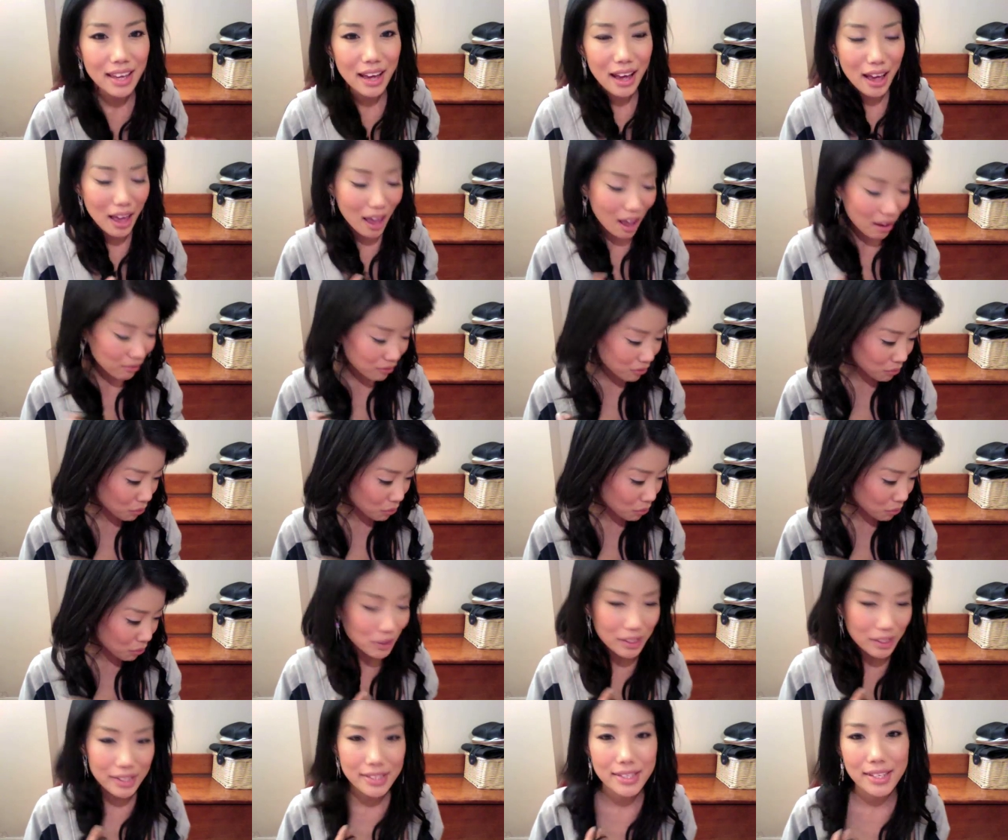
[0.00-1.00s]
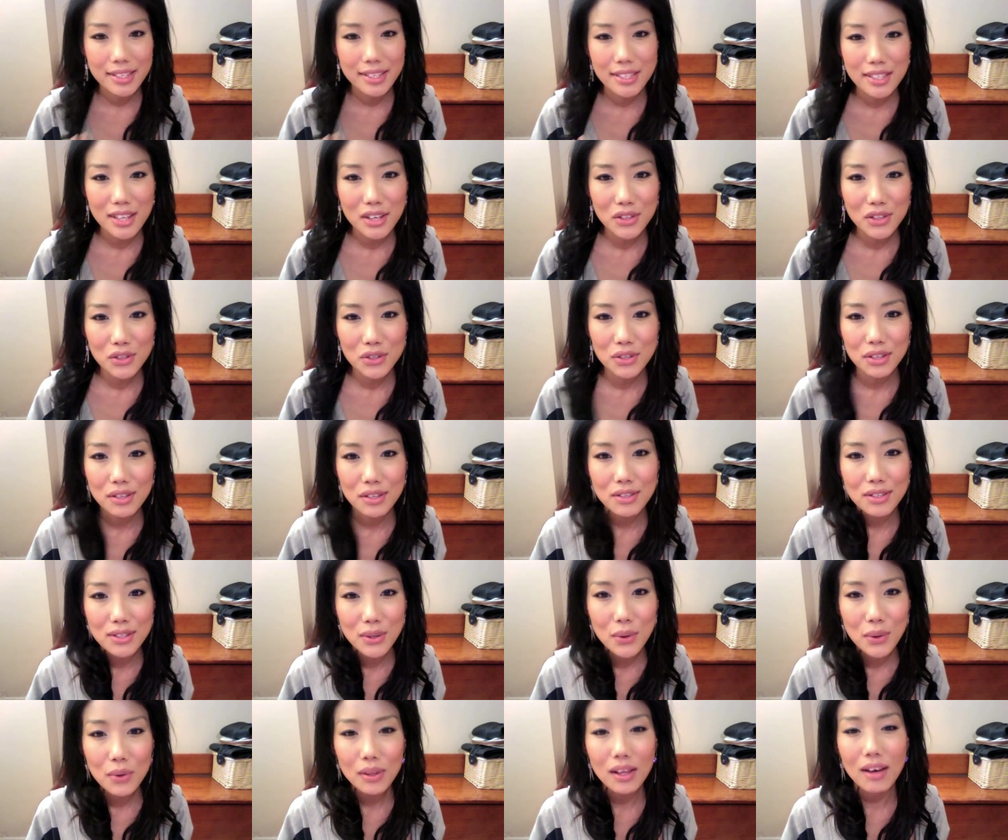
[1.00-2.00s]
I haven't worn these extensions in
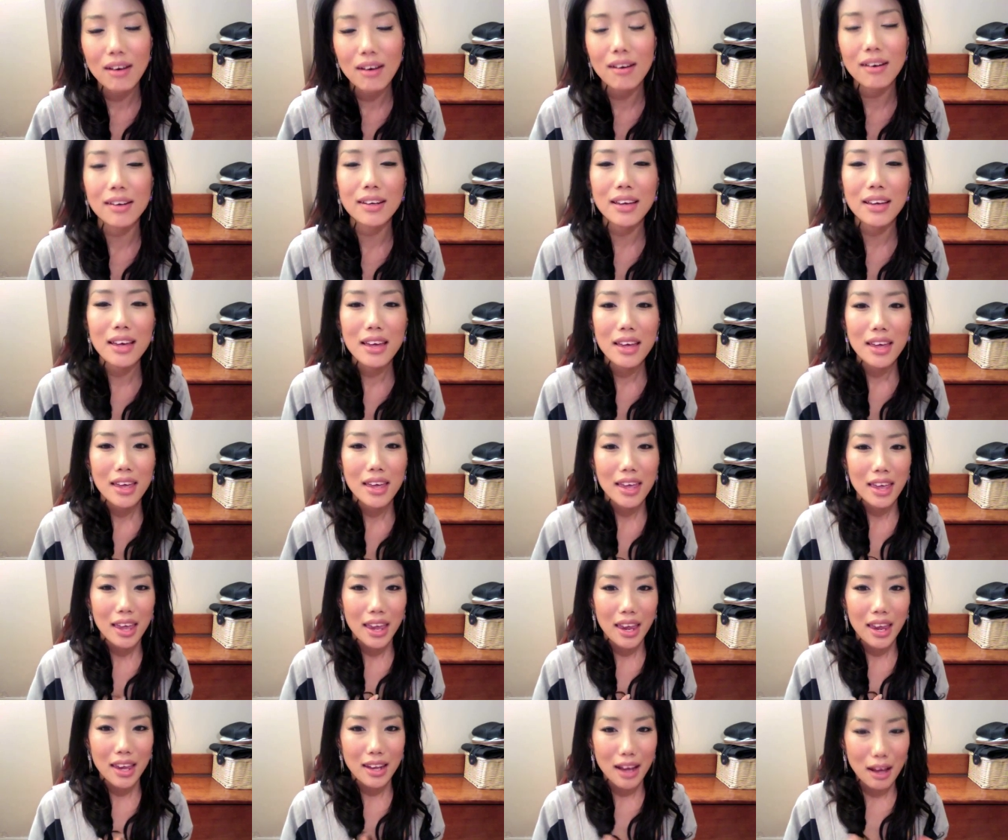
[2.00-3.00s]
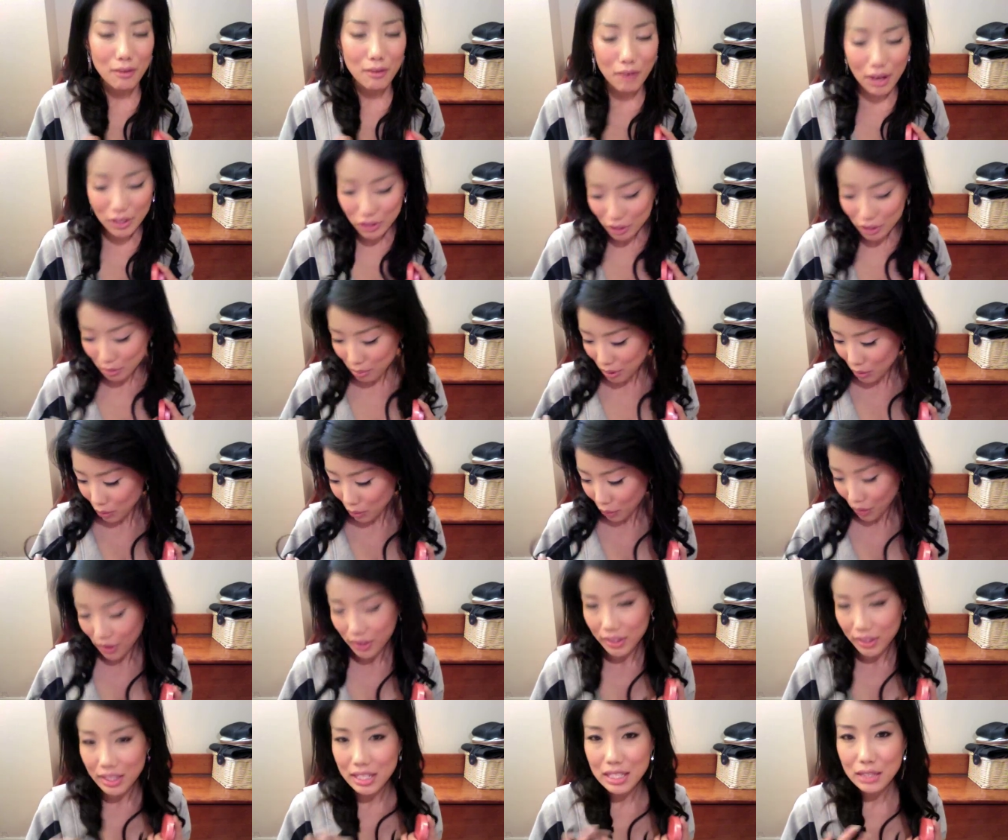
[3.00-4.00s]
so long, and I've actually been
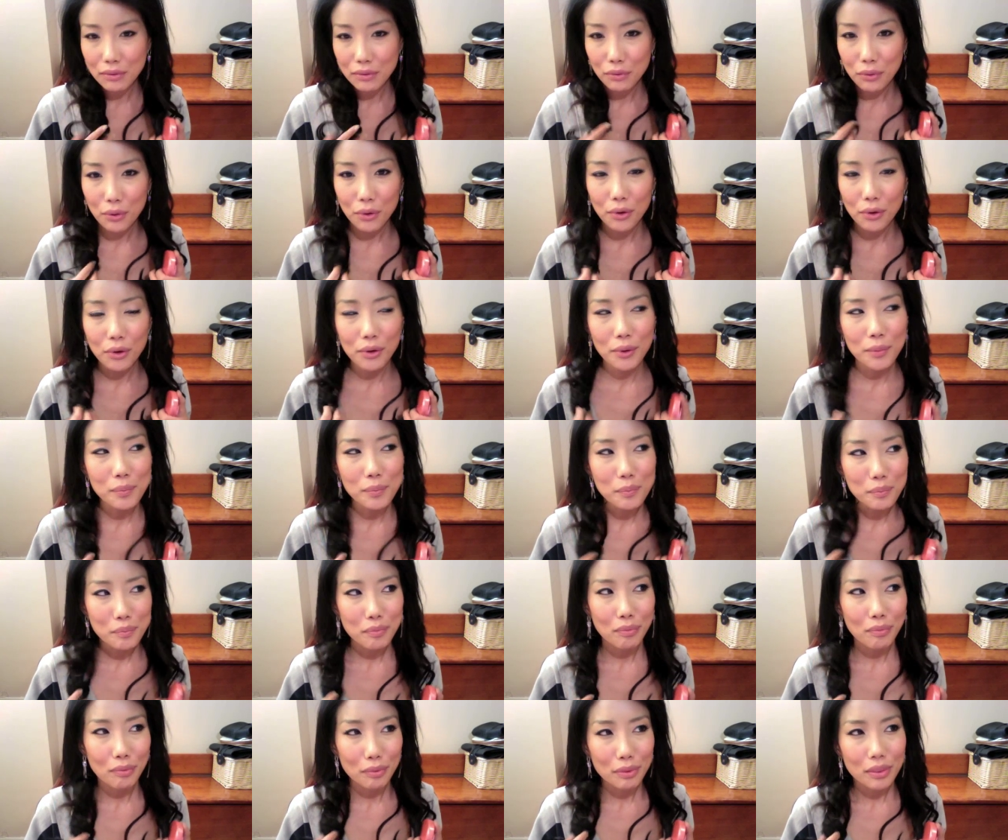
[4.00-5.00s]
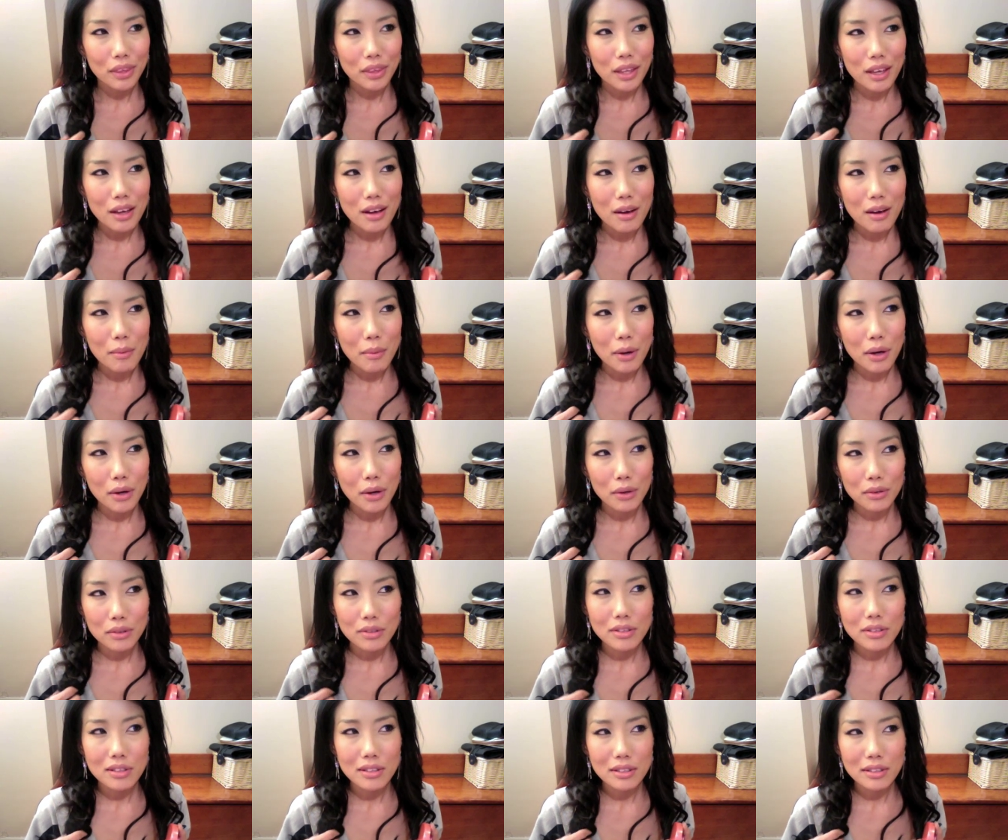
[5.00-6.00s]
wearing this for
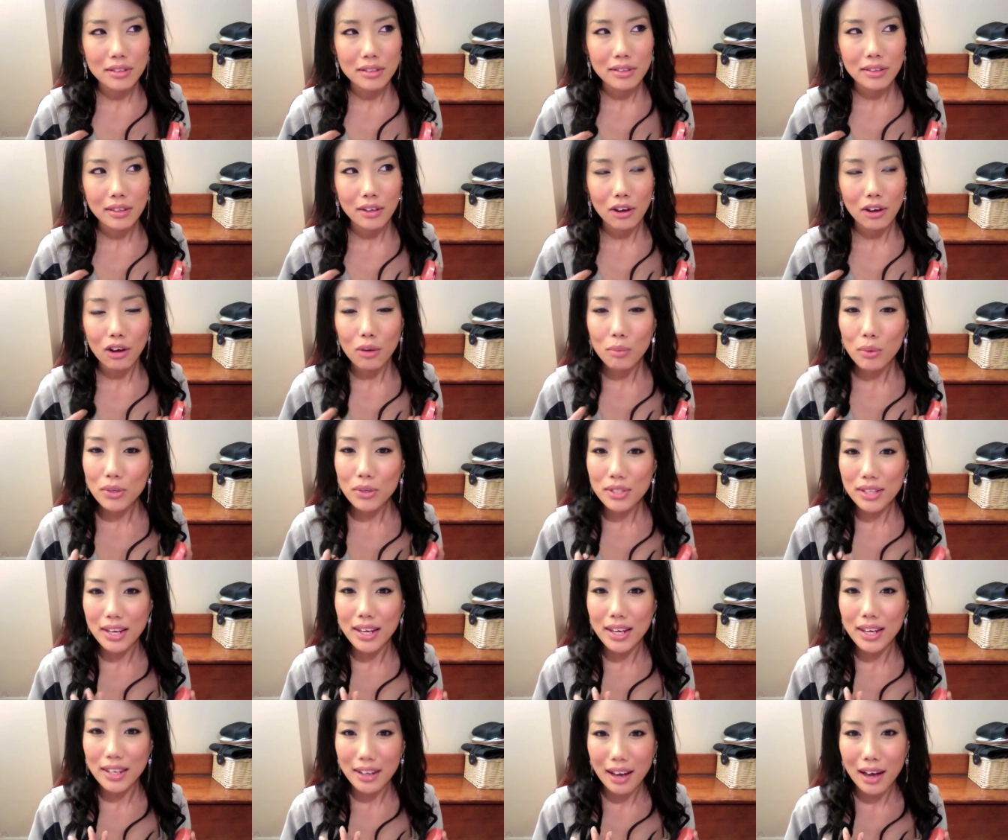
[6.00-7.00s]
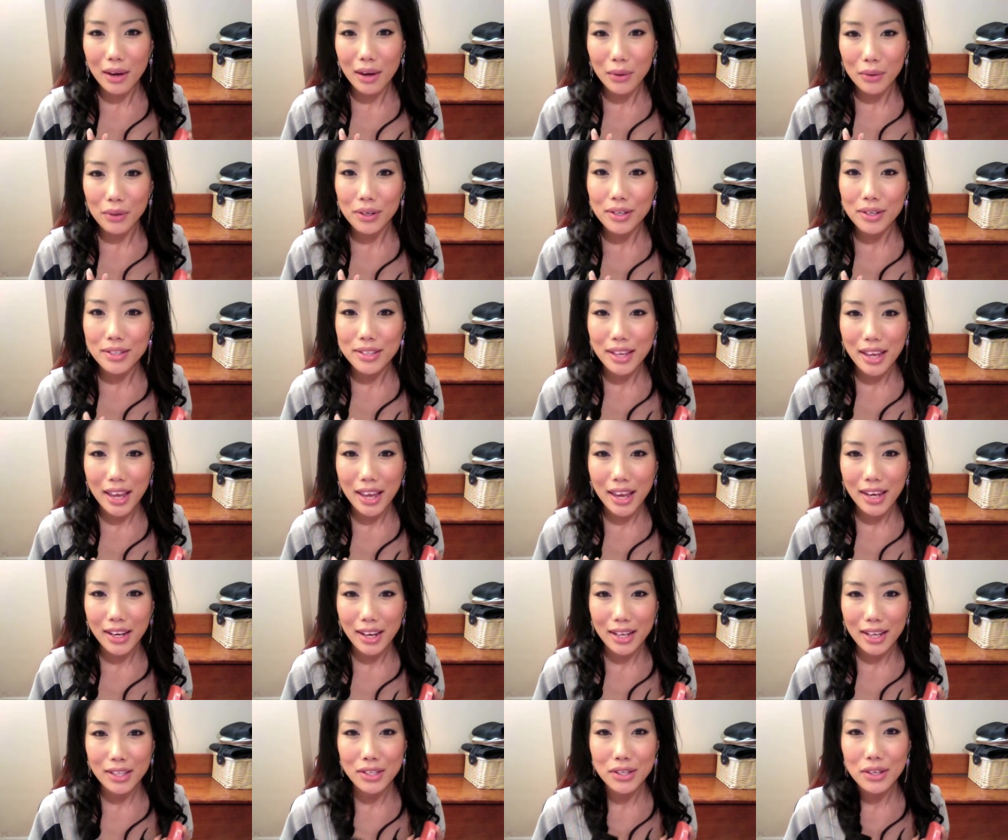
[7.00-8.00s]
about almost eight hours, and
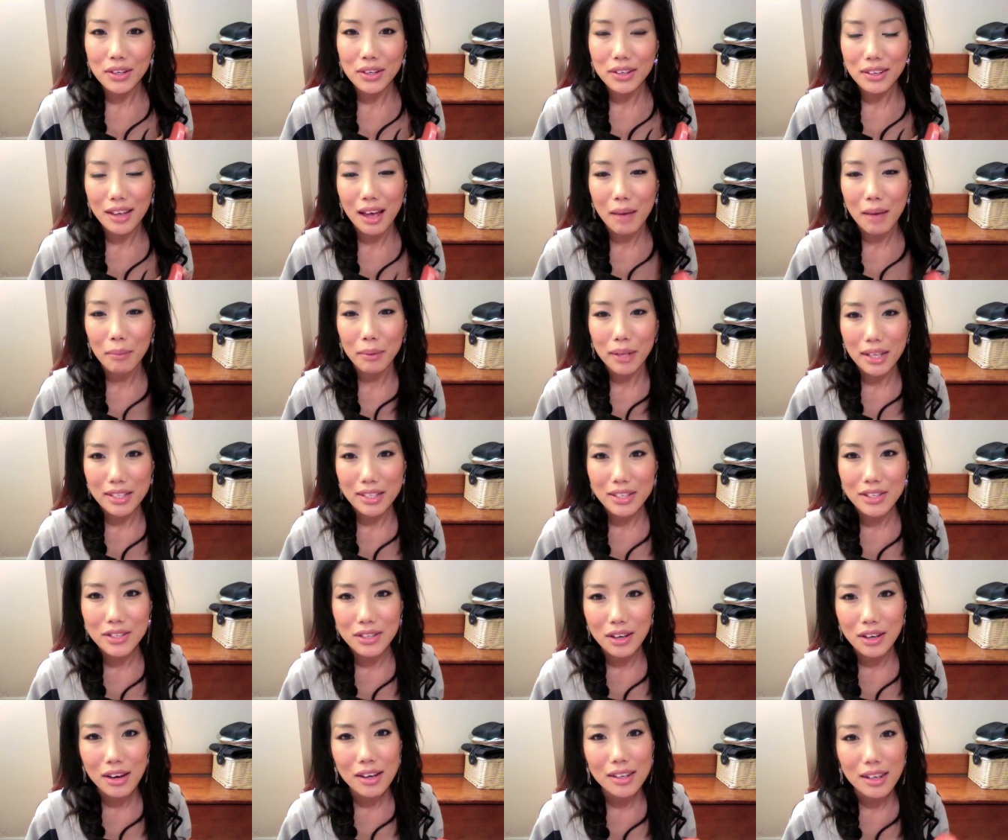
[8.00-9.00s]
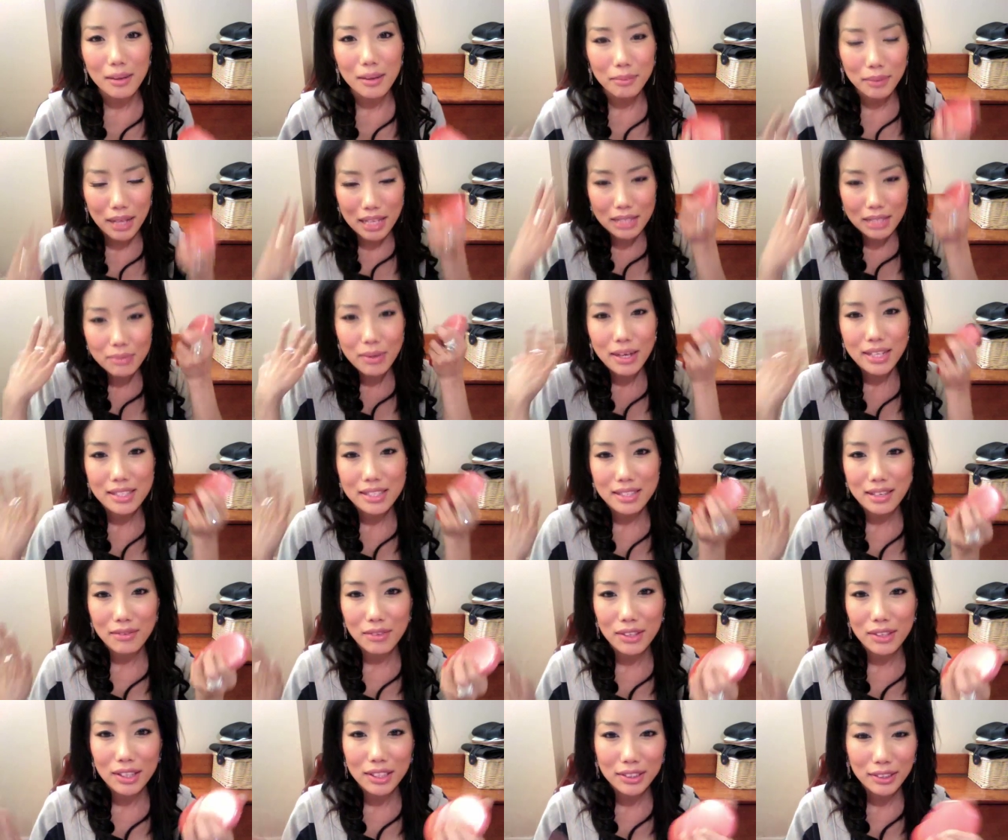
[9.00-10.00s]
I took a nap and I just got up. That's why it's
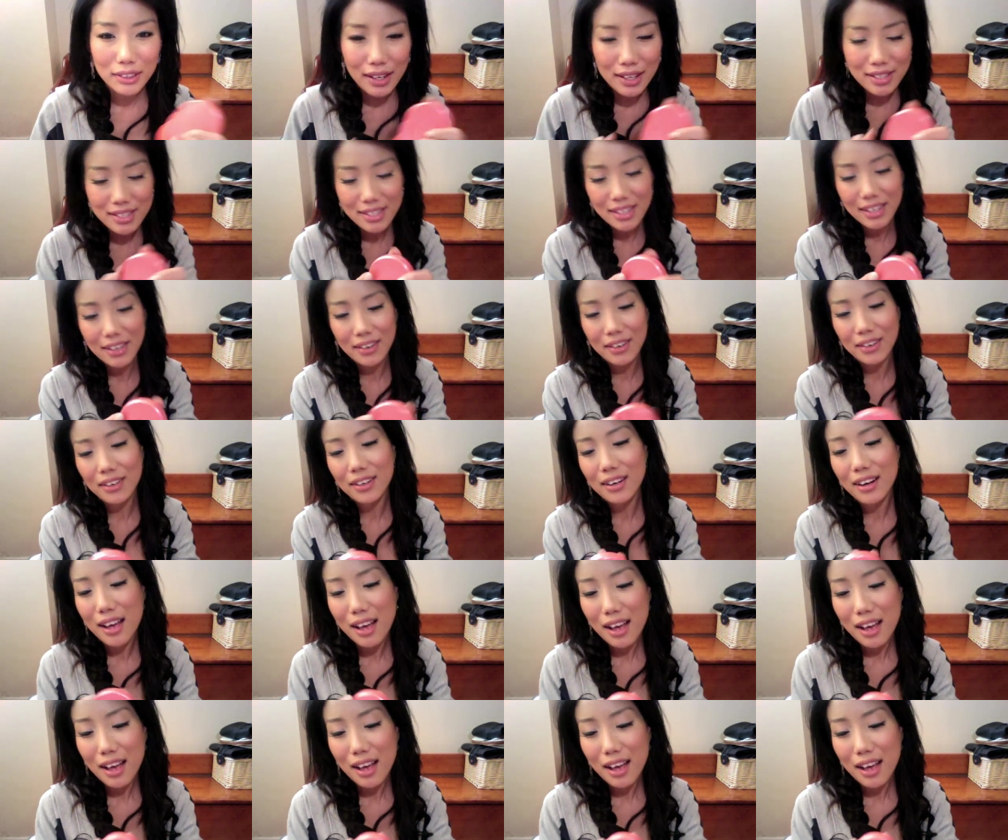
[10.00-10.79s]
even crazier.